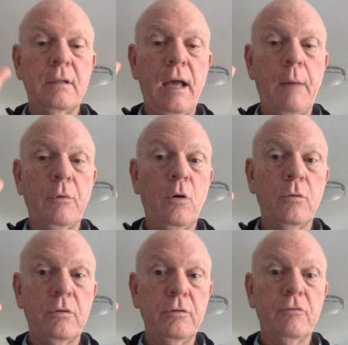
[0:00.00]
I'm
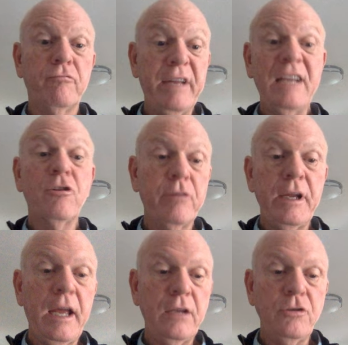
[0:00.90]
going to
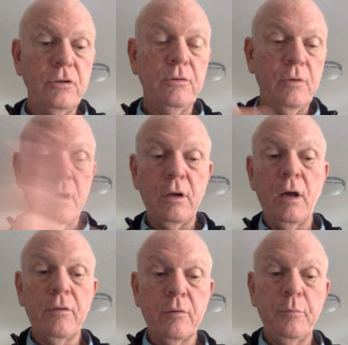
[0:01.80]
recreate you
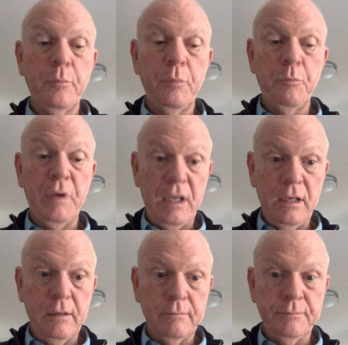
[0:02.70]
another
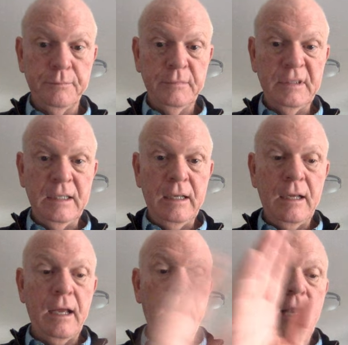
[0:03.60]
PM
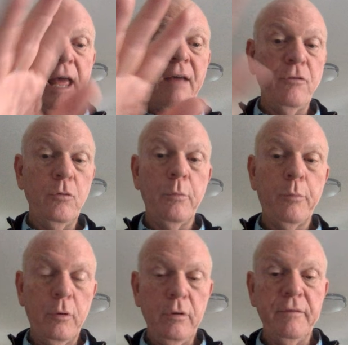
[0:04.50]
and have you
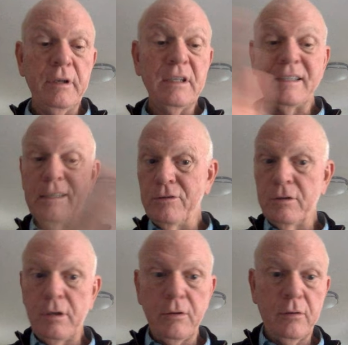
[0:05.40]
approve it, send you
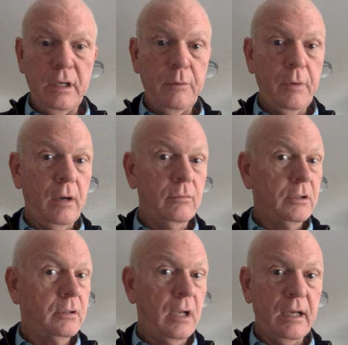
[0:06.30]
another email,
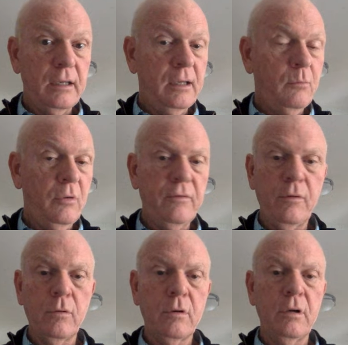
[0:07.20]
just like I did
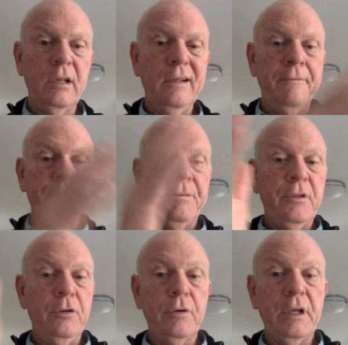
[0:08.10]
before.
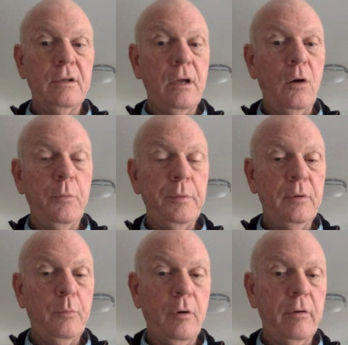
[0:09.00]
You'll get to open
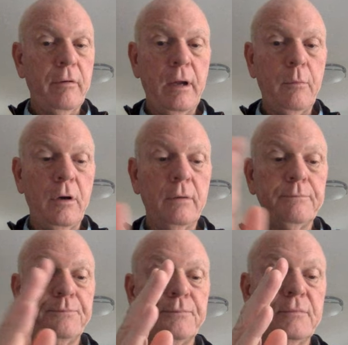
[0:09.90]
the program up.
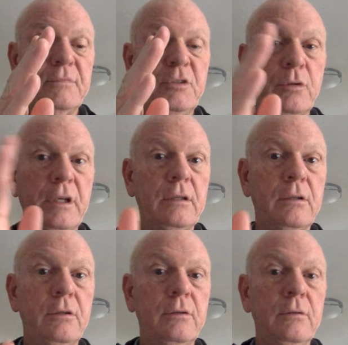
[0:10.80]
You'll get
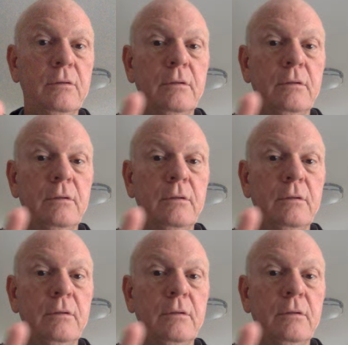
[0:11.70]
to